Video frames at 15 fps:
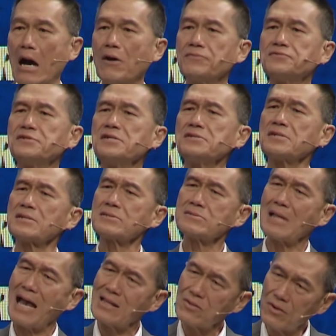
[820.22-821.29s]
how Jesus
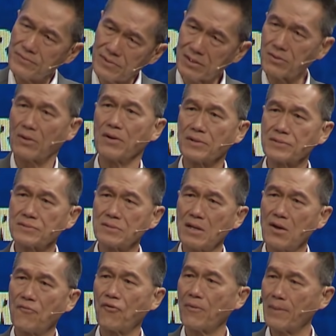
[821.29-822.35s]
died on the cross
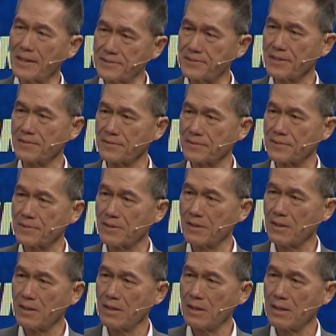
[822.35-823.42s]
for my sins.
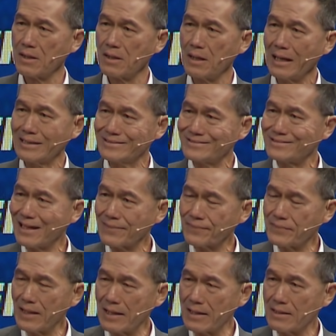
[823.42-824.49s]
And
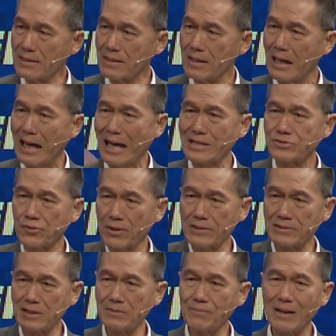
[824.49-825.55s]
that day, I
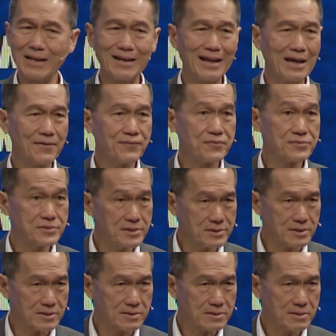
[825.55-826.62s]
surrendered my life to
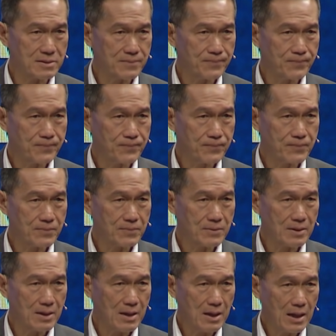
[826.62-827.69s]
Jesus.
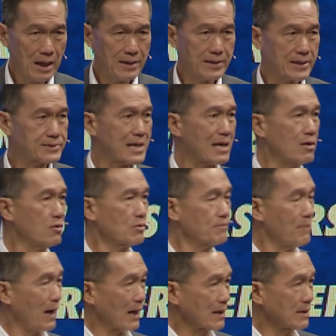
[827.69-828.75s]
And as I
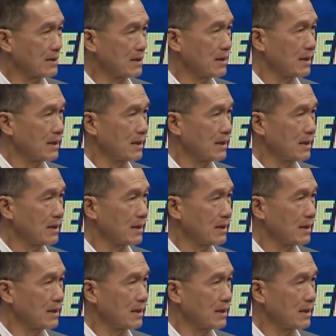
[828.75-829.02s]
look back,